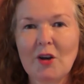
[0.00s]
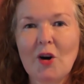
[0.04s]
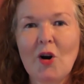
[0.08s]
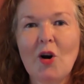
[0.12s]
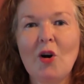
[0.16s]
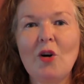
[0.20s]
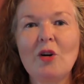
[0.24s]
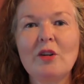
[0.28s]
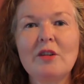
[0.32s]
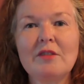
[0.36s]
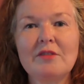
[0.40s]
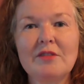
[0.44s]

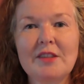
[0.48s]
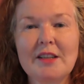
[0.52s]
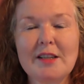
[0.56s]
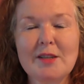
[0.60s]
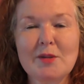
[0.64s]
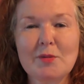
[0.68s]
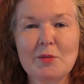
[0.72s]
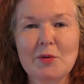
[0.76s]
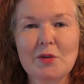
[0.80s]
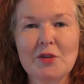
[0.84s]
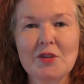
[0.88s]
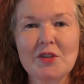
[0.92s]
all of
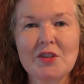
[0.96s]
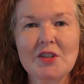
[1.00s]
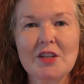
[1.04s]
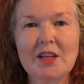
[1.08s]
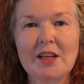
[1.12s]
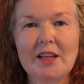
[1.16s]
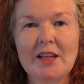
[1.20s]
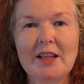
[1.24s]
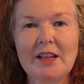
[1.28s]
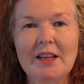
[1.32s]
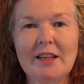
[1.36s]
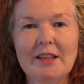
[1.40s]
these ones
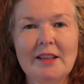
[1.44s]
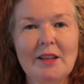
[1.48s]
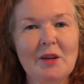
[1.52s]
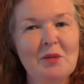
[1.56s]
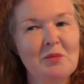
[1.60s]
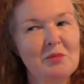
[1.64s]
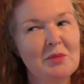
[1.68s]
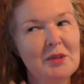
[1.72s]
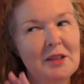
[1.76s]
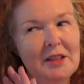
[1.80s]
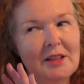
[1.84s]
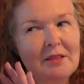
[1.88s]

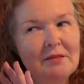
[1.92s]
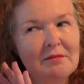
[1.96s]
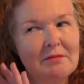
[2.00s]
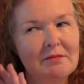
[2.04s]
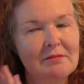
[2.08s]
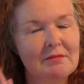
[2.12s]
that we